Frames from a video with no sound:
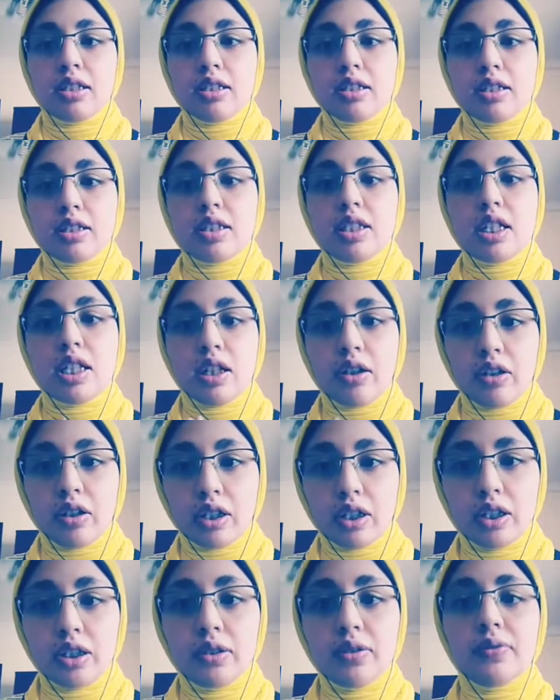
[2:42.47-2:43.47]
they
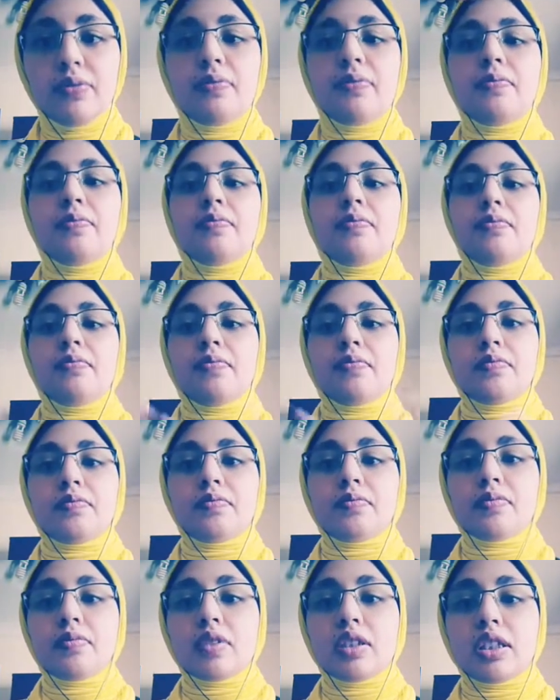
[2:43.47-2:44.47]
are
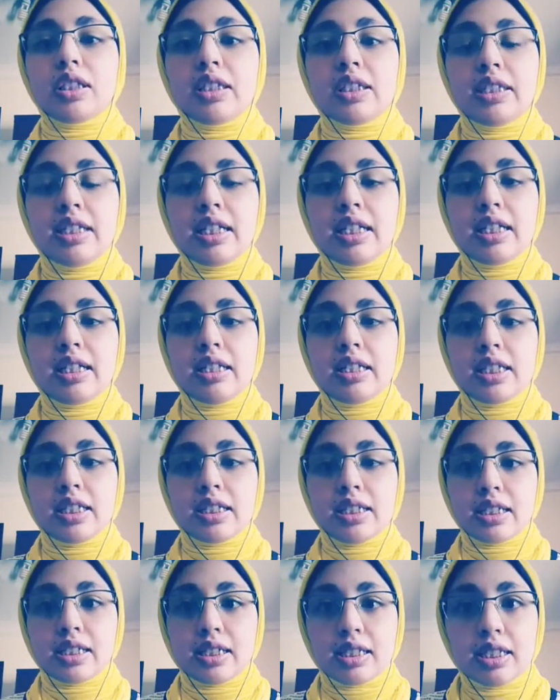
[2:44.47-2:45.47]
that
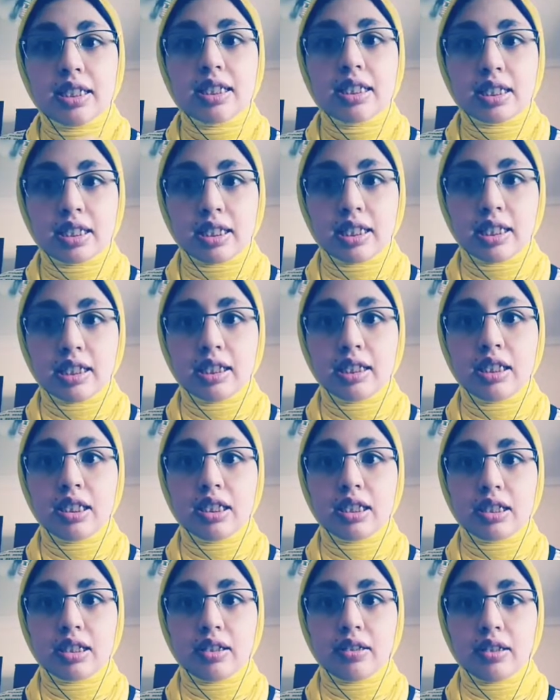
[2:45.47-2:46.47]
this kid
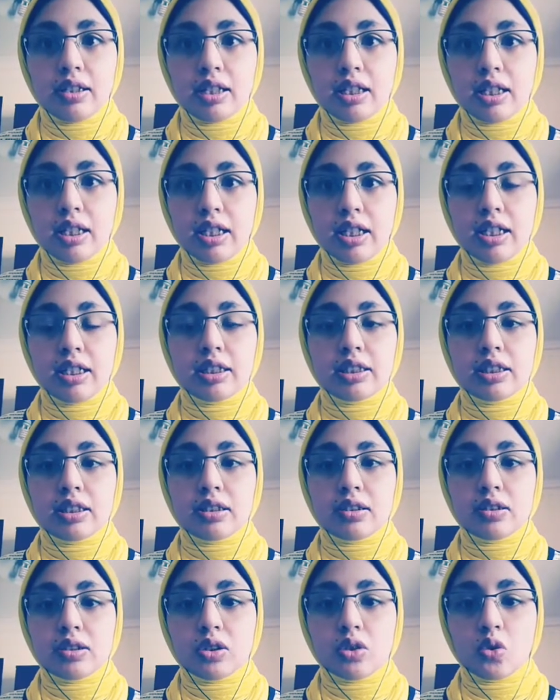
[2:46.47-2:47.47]
has
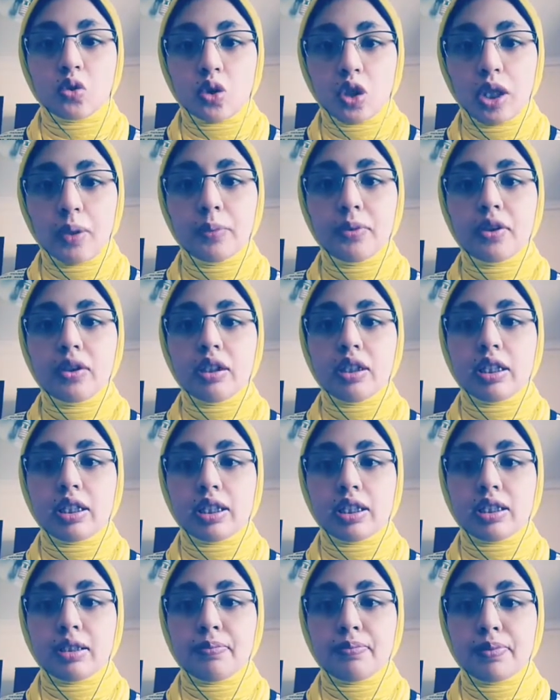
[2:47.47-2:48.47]
trouble
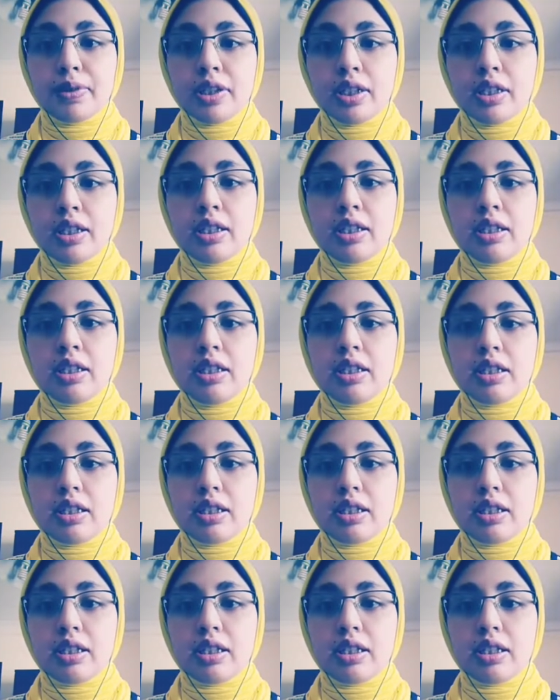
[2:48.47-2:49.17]
in being